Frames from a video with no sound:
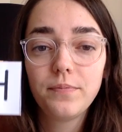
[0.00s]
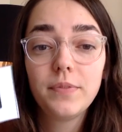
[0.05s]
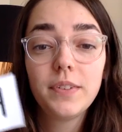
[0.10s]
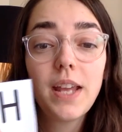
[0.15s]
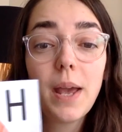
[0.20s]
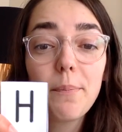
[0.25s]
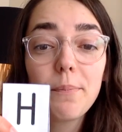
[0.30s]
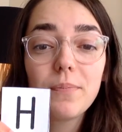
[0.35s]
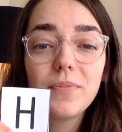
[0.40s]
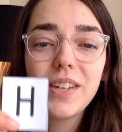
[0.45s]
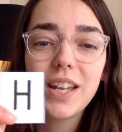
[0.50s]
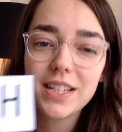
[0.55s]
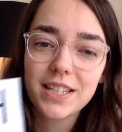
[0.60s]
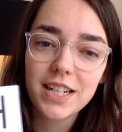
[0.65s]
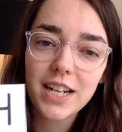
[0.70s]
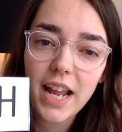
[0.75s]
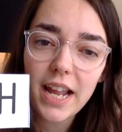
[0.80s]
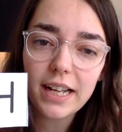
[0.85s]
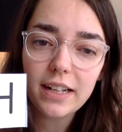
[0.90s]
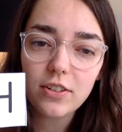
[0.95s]
Yep, it's
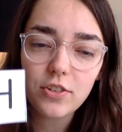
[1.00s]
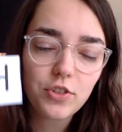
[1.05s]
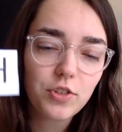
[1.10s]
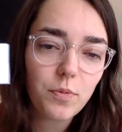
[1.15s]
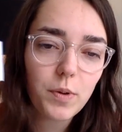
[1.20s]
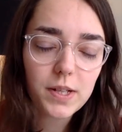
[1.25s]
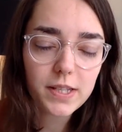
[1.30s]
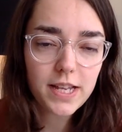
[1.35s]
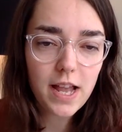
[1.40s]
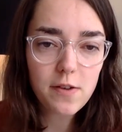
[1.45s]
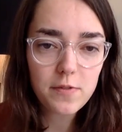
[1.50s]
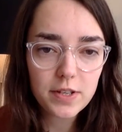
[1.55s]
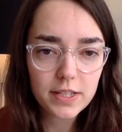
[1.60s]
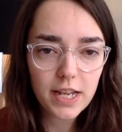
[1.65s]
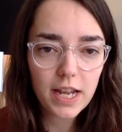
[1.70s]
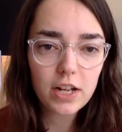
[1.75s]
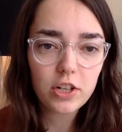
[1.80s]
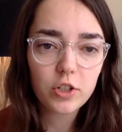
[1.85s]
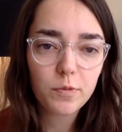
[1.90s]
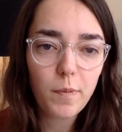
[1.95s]
an H. What sound does
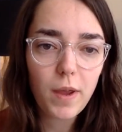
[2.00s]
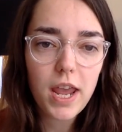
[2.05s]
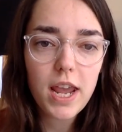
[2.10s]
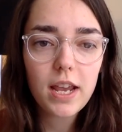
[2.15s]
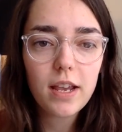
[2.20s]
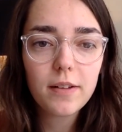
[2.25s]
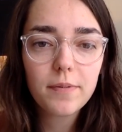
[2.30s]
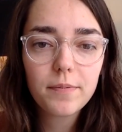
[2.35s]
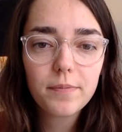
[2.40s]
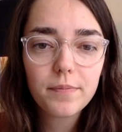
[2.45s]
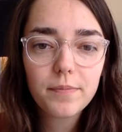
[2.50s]
H make?